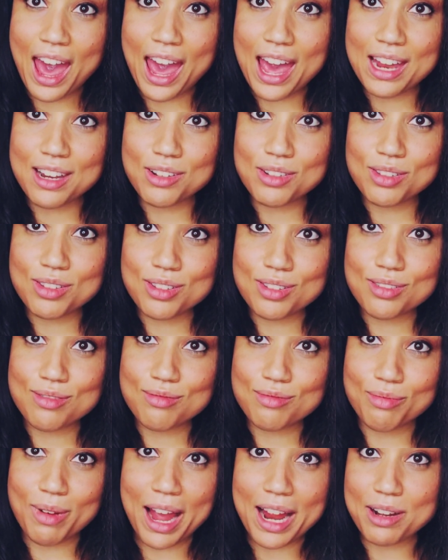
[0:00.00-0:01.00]
And
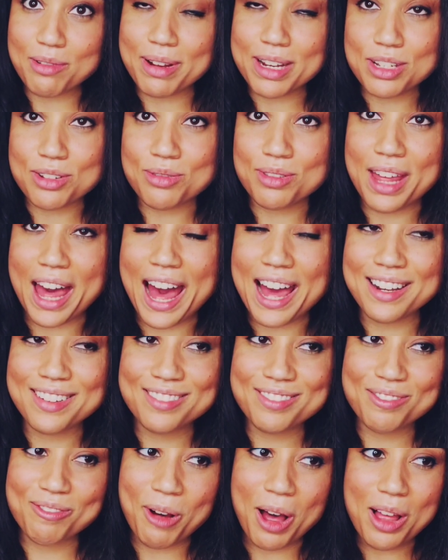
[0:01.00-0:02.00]
why do I do that?
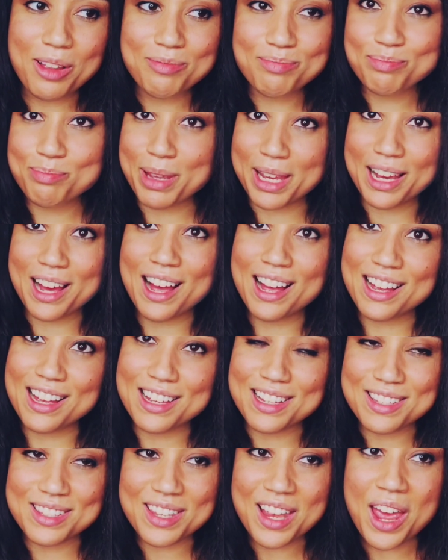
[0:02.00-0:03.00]
Well,
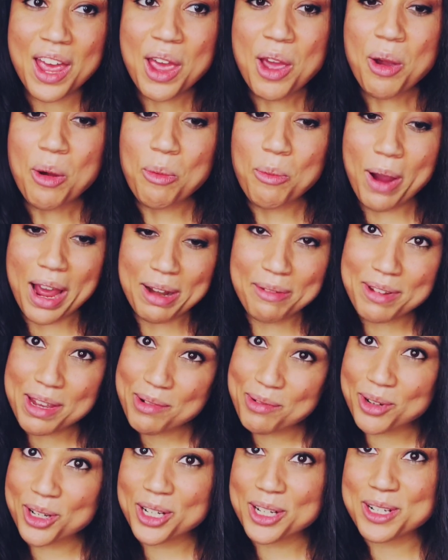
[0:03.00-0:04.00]
because when
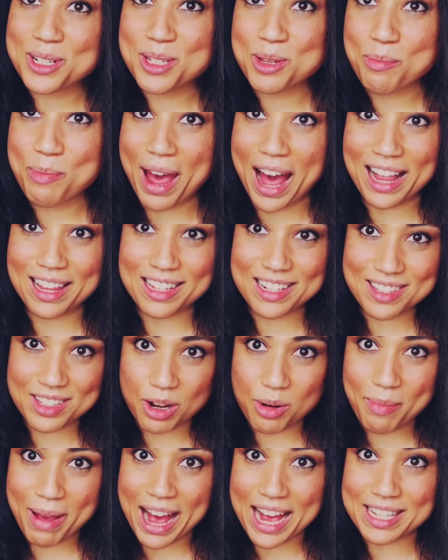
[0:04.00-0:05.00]
we work to balance
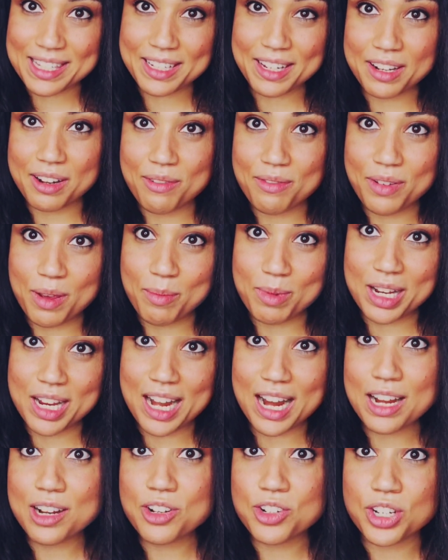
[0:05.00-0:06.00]
our masculine and
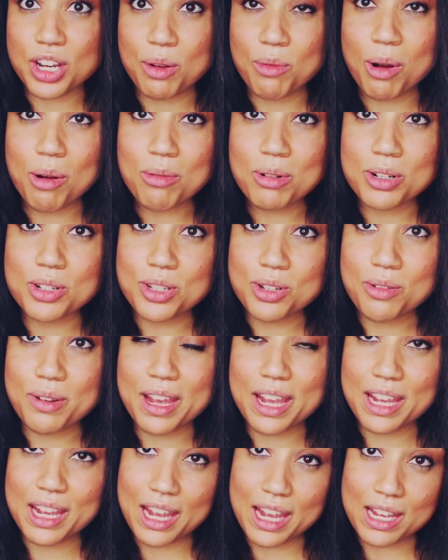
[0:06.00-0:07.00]
feminine energy, what we're
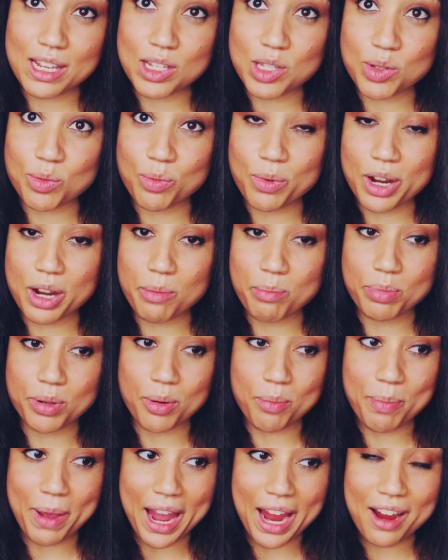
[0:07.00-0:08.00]
doing is we're
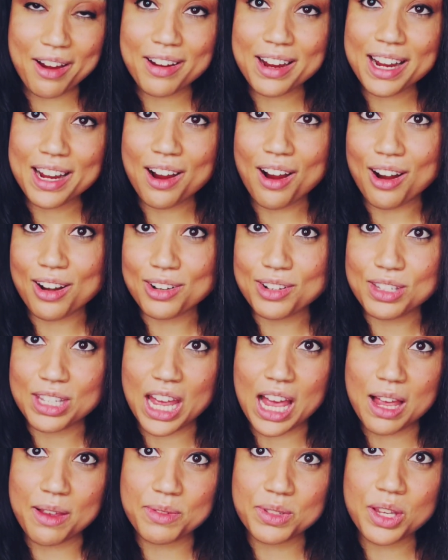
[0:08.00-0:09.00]
preparing
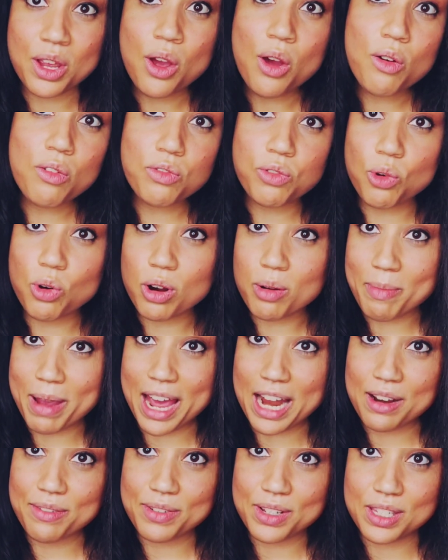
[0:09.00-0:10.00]
ourselves for
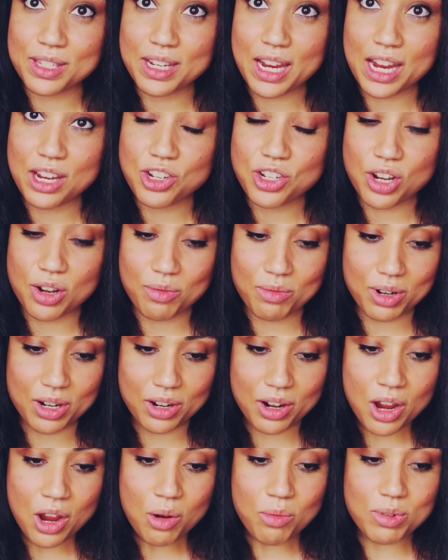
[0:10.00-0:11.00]
manifestation.
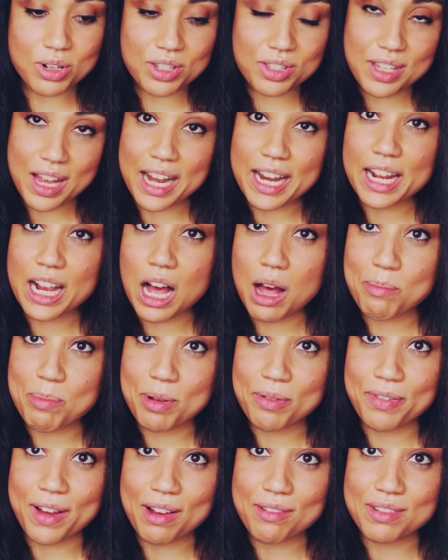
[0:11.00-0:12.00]
We're setting
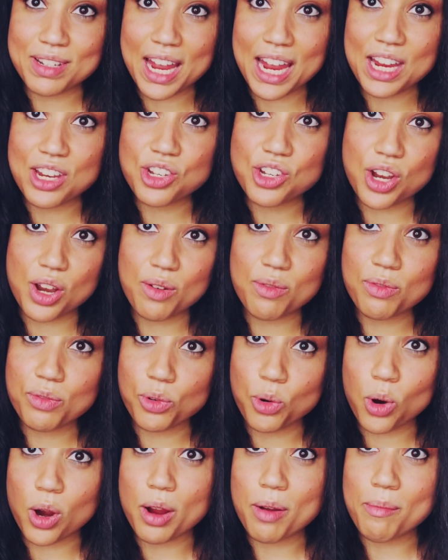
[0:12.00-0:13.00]
up a foundation
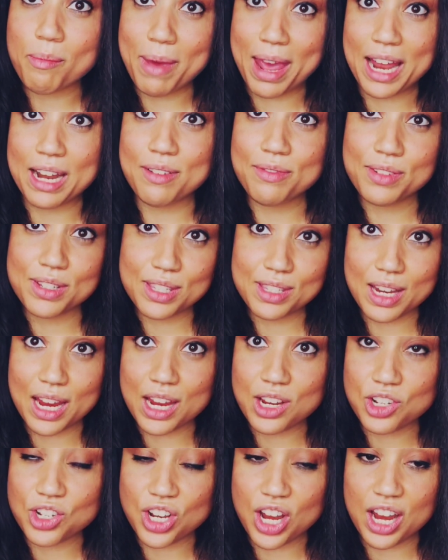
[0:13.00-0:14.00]
for
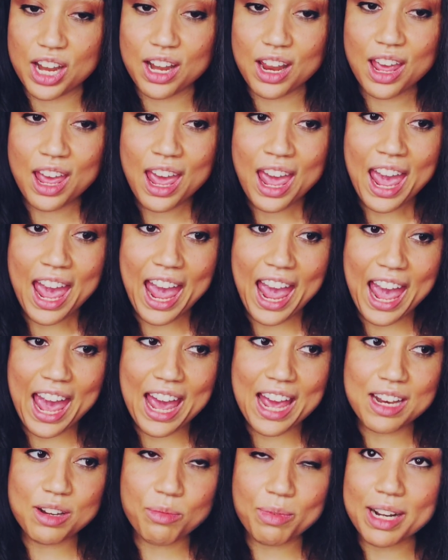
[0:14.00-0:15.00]
manifestation.
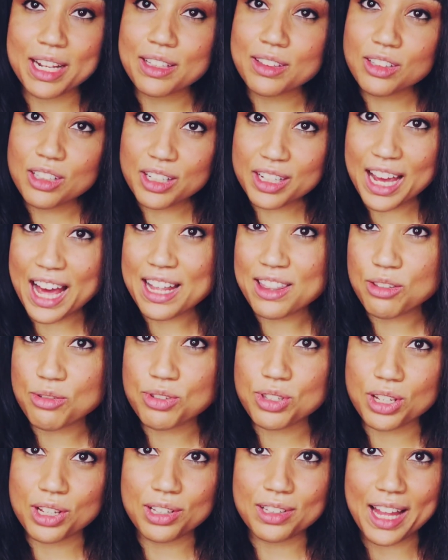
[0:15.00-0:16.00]
And when I look at
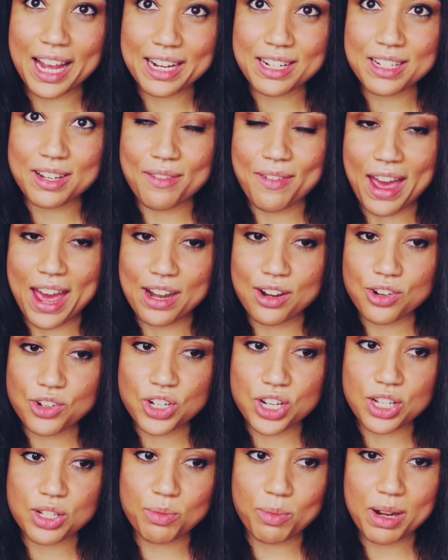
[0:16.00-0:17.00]
those collective
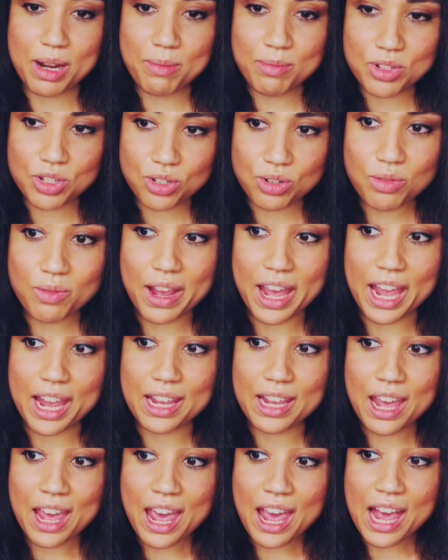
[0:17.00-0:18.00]
energies, what I'm
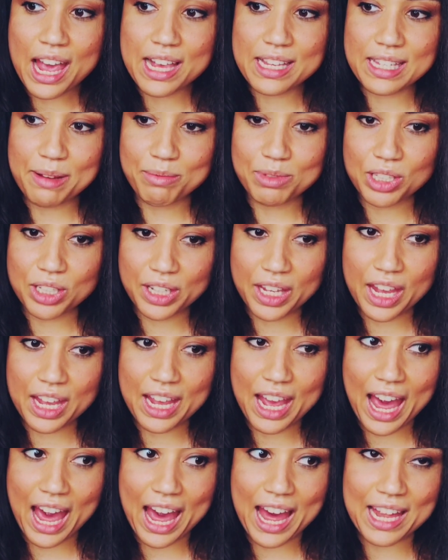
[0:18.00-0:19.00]
doing is I'm
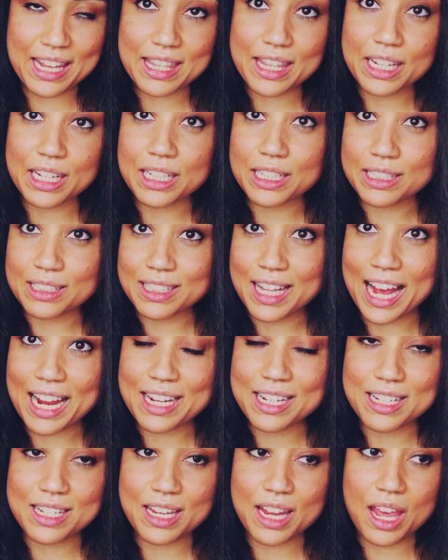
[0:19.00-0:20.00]
looking at the
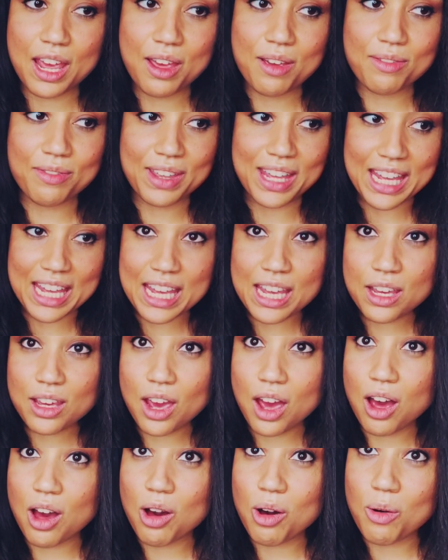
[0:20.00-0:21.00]
collective
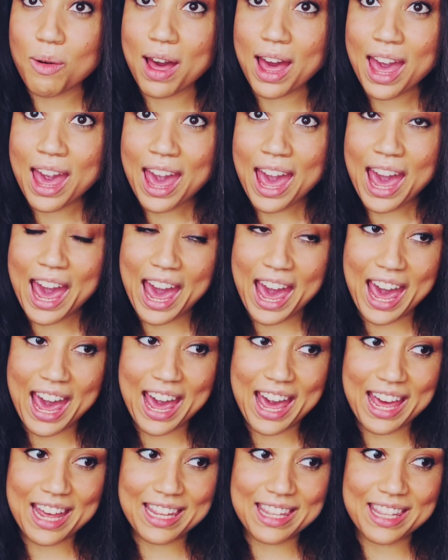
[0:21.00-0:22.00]
ego
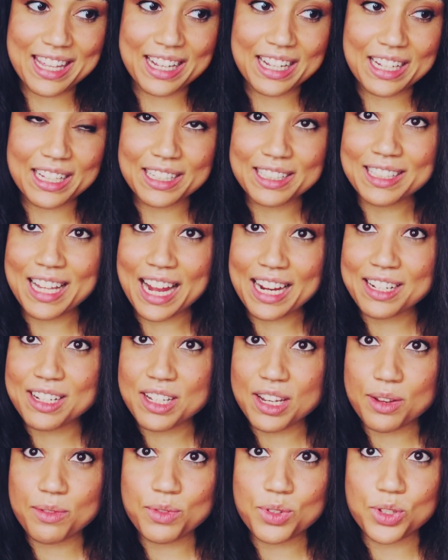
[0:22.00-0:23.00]
and the
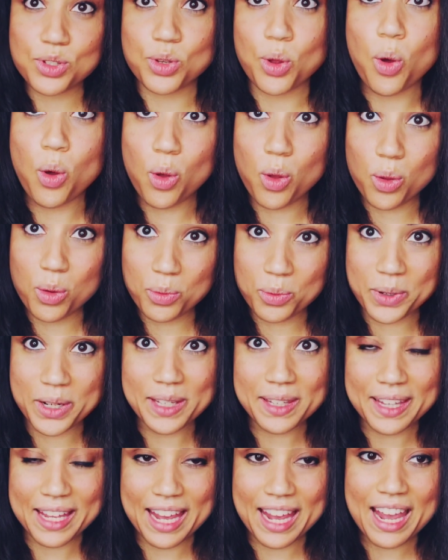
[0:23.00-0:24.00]
collective soul,
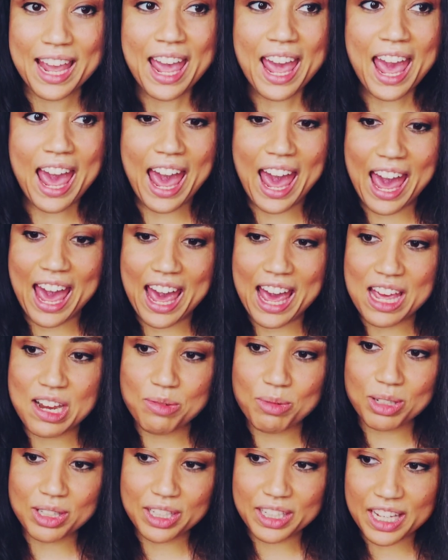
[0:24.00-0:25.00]
really.
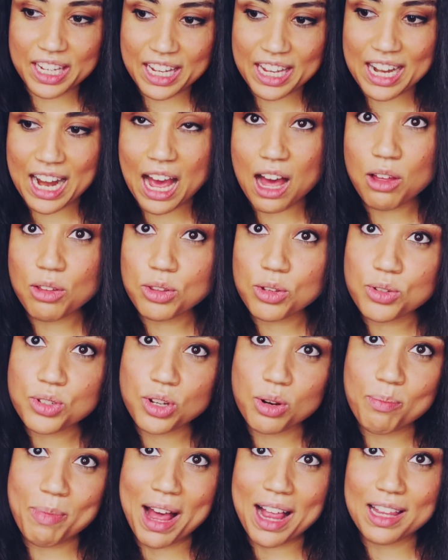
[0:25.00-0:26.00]
And we're looking at how
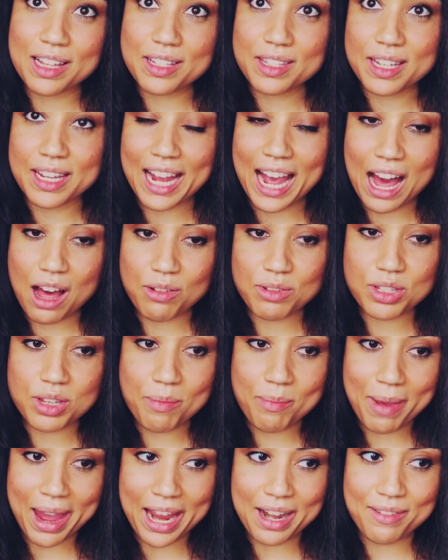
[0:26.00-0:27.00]
those are balancing out
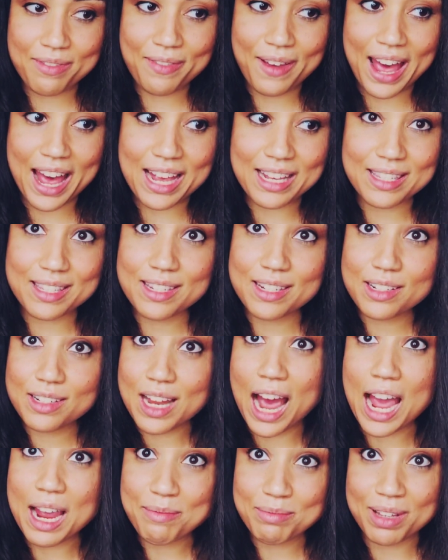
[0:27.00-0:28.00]
to manifest
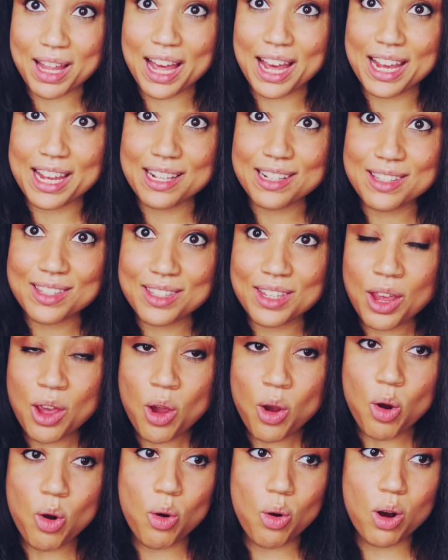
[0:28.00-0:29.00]
timelines
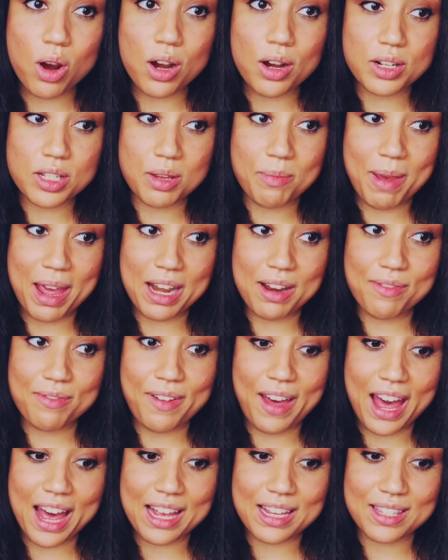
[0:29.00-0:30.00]
or to
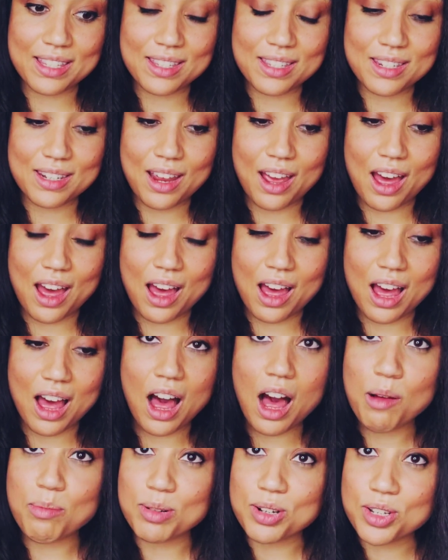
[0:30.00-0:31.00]
manifest
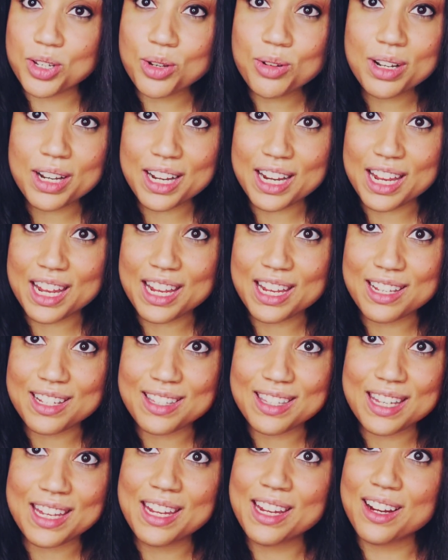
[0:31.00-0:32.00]

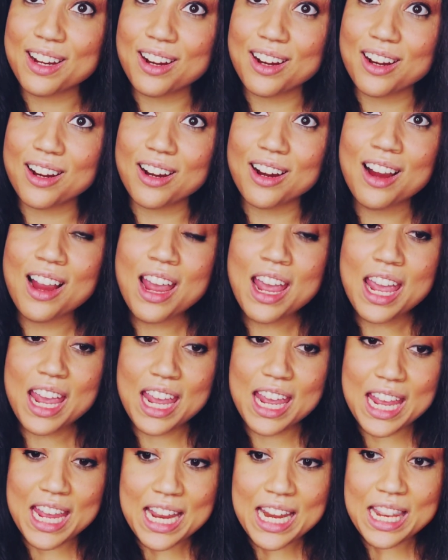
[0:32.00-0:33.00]
opportunities here
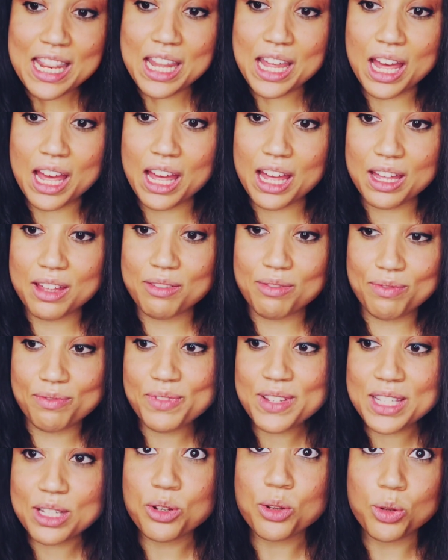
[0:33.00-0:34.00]
in the
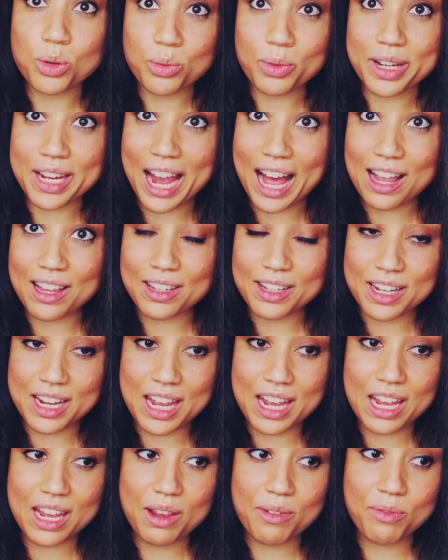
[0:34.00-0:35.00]
physical
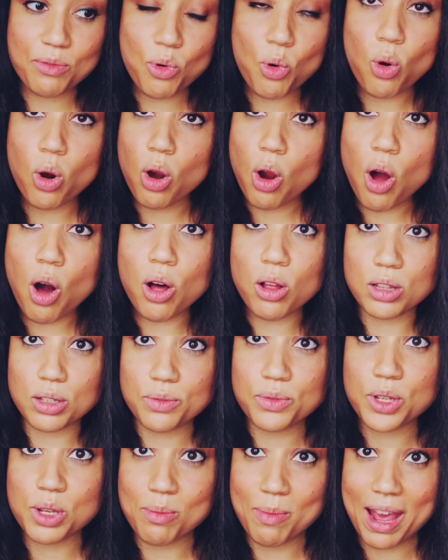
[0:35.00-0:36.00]
reality for all
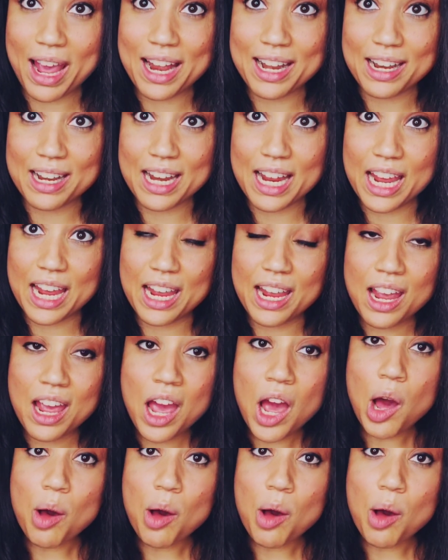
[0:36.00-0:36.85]
of humanity.